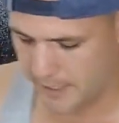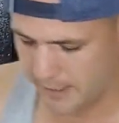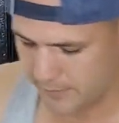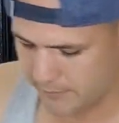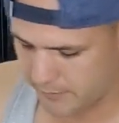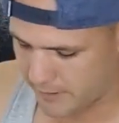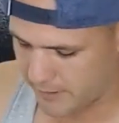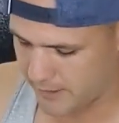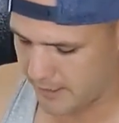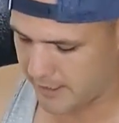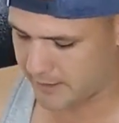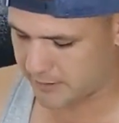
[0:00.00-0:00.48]

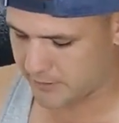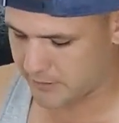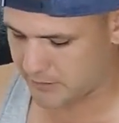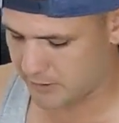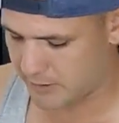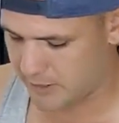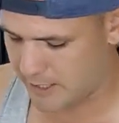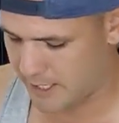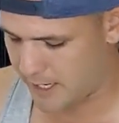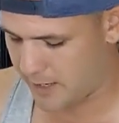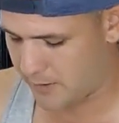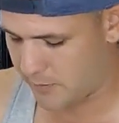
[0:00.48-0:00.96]
everything
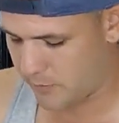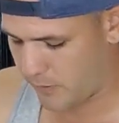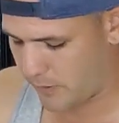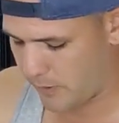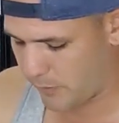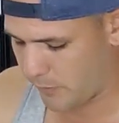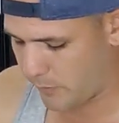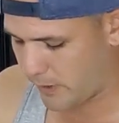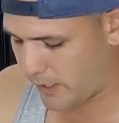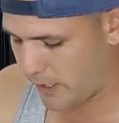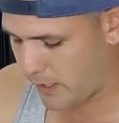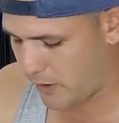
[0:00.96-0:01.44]
so that
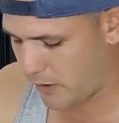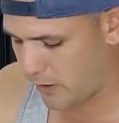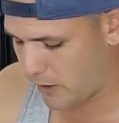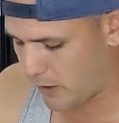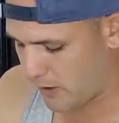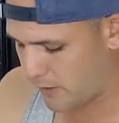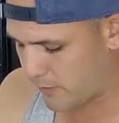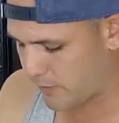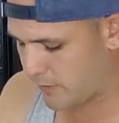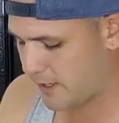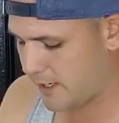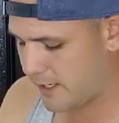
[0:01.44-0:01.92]
when we
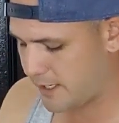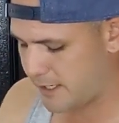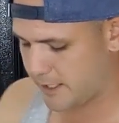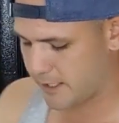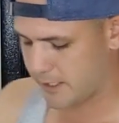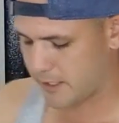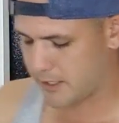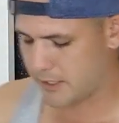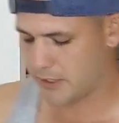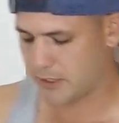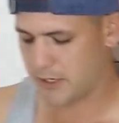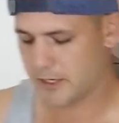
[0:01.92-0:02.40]
are ready
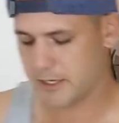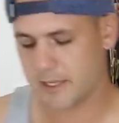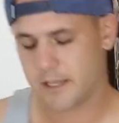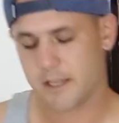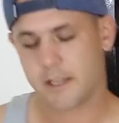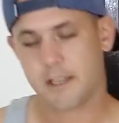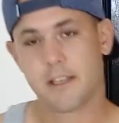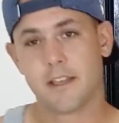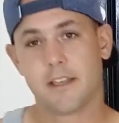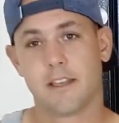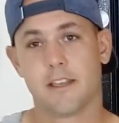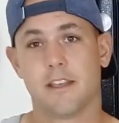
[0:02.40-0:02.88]
to cook,
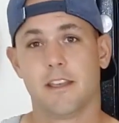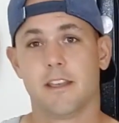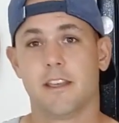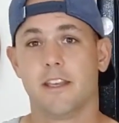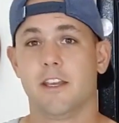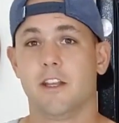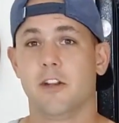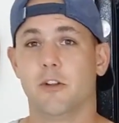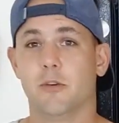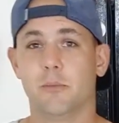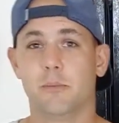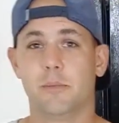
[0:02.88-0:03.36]

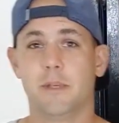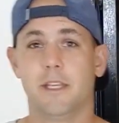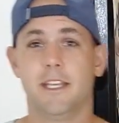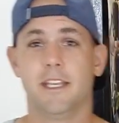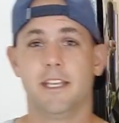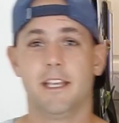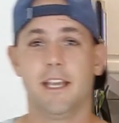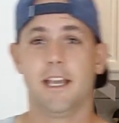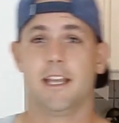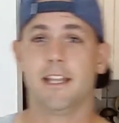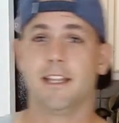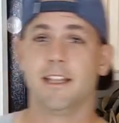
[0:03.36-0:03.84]
it'll
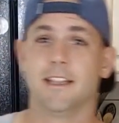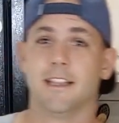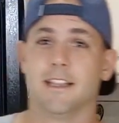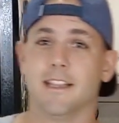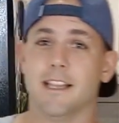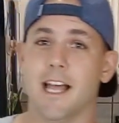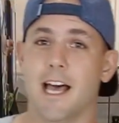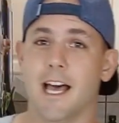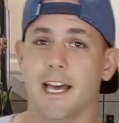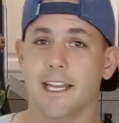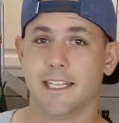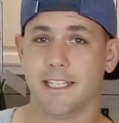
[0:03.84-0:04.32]
be a
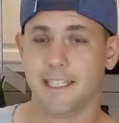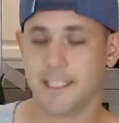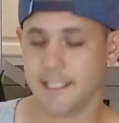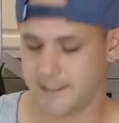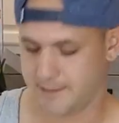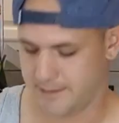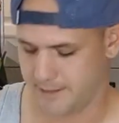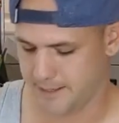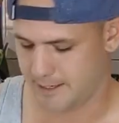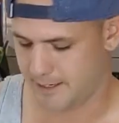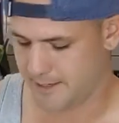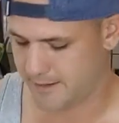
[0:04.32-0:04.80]
lot
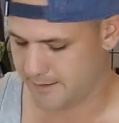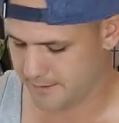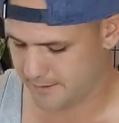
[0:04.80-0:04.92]
easier